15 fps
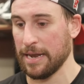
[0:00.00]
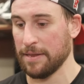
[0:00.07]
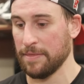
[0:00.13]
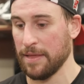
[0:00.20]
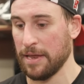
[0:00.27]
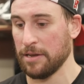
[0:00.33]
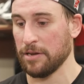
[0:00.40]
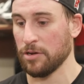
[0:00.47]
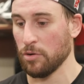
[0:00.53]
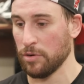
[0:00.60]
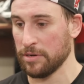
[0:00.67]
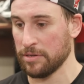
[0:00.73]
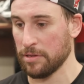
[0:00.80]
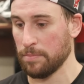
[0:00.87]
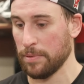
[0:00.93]
And then
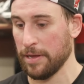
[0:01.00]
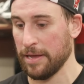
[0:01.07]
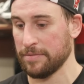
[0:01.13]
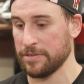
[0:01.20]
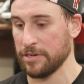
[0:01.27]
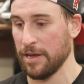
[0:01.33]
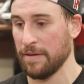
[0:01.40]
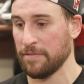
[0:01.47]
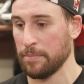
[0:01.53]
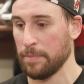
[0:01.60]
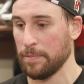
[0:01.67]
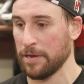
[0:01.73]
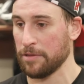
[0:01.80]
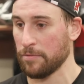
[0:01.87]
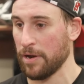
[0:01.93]
going to the playoffs, you have to be
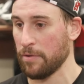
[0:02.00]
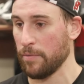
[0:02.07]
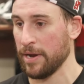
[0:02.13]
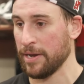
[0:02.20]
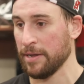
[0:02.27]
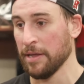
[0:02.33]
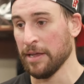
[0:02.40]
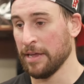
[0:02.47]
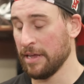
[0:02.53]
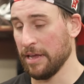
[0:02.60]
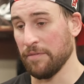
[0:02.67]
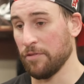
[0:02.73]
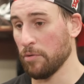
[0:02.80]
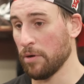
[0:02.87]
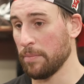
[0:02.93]
playing the right way
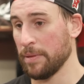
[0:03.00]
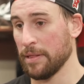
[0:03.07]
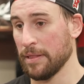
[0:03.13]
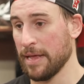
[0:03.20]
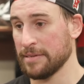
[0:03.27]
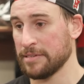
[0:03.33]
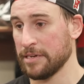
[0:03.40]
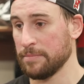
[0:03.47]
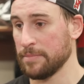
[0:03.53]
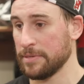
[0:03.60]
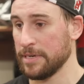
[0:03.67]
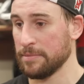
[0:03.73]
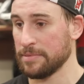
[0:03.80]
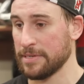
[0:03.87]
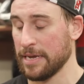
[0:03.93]
if you want to be the last
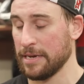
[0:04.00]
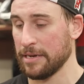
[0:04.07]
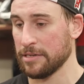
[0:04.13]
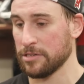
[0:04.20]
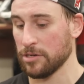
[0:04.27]
team standing.